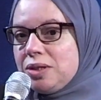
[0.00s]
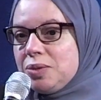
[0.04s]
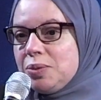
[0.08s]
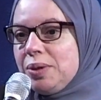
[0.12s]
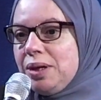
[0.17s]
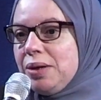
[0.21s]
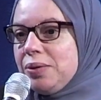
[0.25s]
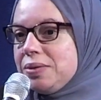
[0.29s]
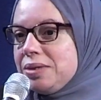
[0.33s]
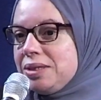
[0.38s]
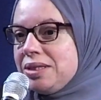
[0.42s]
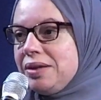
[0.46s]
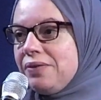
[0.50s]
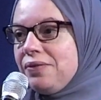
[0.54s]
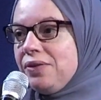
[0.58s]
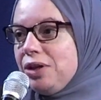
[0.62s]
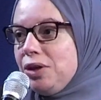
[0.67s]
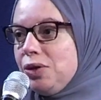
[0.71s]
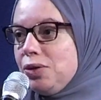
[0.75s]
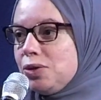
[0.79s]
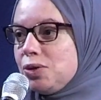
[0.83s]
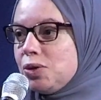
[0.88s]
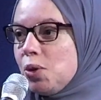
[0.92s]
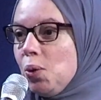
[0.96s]
when I was 7
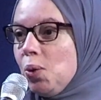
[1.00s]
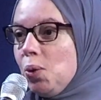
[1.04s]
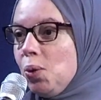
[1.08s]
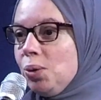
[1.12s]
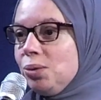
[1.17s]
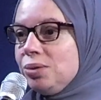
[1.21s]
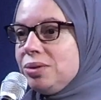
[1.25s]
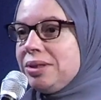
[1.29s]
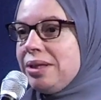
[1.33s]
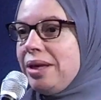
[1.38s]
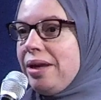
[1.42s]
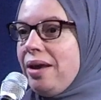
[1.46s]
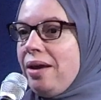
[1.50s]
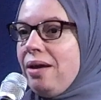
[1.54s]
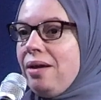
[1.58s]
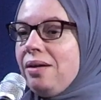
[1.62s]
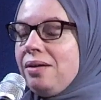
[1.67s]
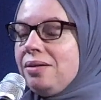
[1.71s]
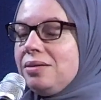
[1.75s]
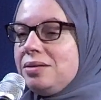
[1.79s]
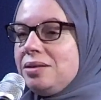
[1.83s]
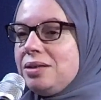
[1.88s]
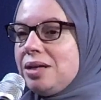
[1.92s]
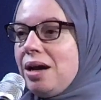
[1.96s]
years old,
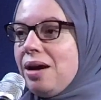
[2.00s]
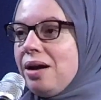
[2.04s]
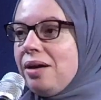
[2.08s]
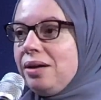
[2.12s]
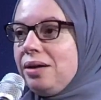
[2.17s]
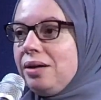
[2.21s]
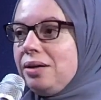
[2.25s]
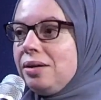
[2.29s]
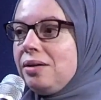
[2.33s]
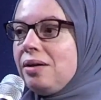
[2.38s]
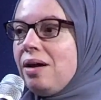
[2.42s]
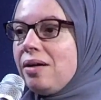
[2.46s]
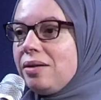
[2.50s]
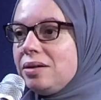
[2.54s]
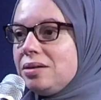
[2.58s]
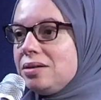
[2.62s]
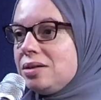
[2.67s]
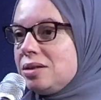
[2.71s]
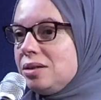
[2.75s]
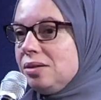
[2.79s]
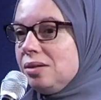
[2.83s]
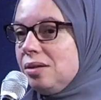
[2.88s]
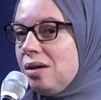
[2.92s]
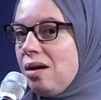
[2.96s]
and I got
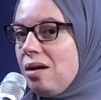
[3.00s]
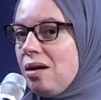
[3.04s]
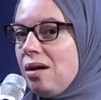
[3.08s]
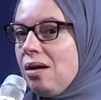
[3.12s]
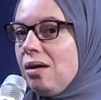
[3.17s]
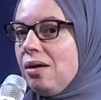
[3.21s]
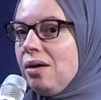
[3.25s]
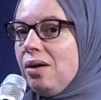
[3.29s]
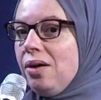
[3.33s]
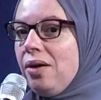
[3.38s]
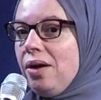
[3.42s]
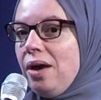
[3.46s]
into law